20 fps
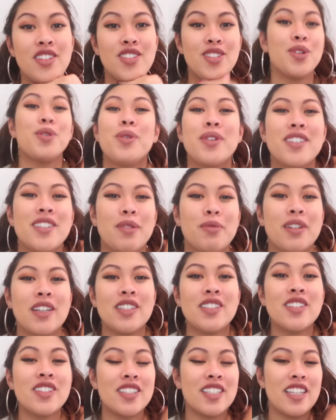So what's up
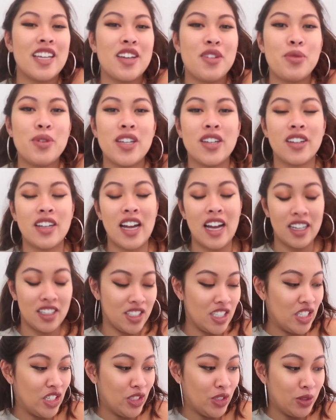guys, so today we are
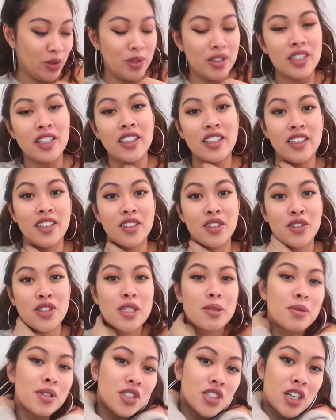actually just doing a little
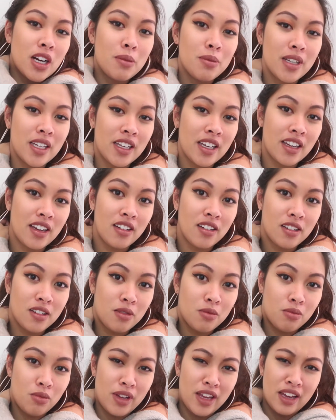Christmas shopping.
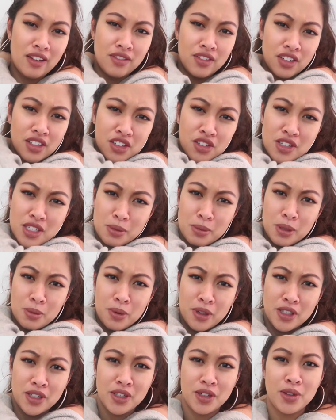Um, we have a Christmas
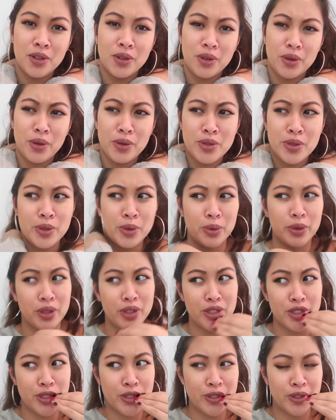party to go to, so we're
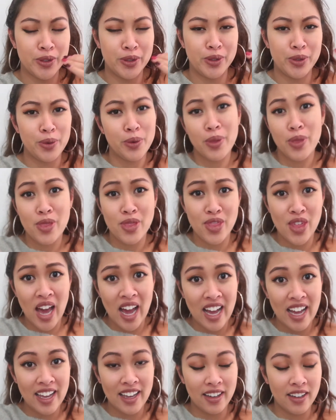gonna just do
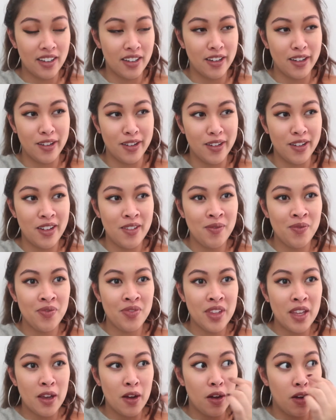that. Uh,
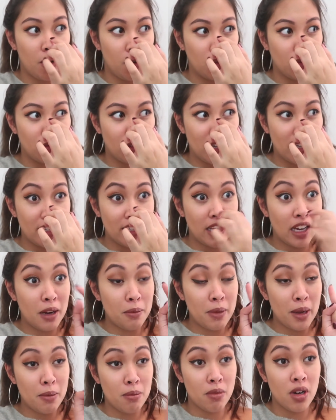right now
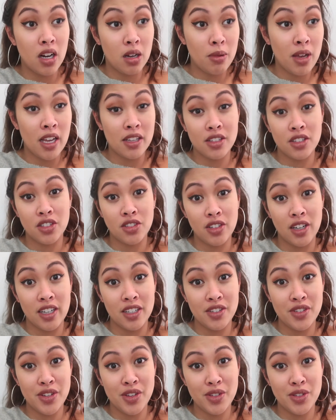my mom has a
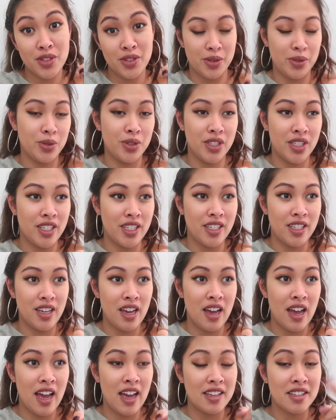dress, so she
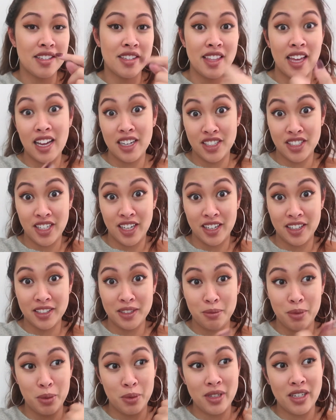has that
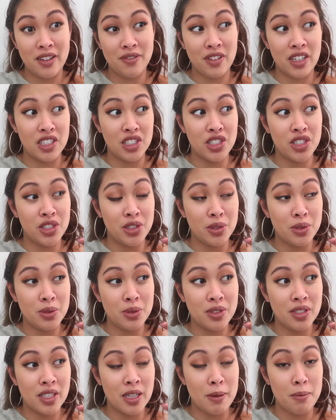checked, but we need to find
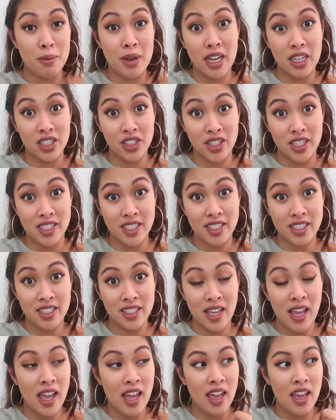shoes, my
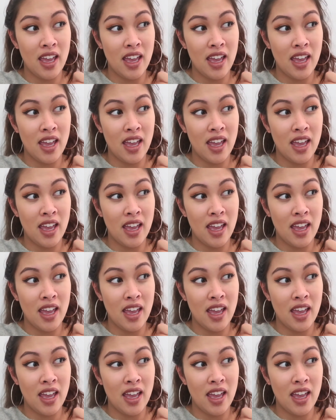dress.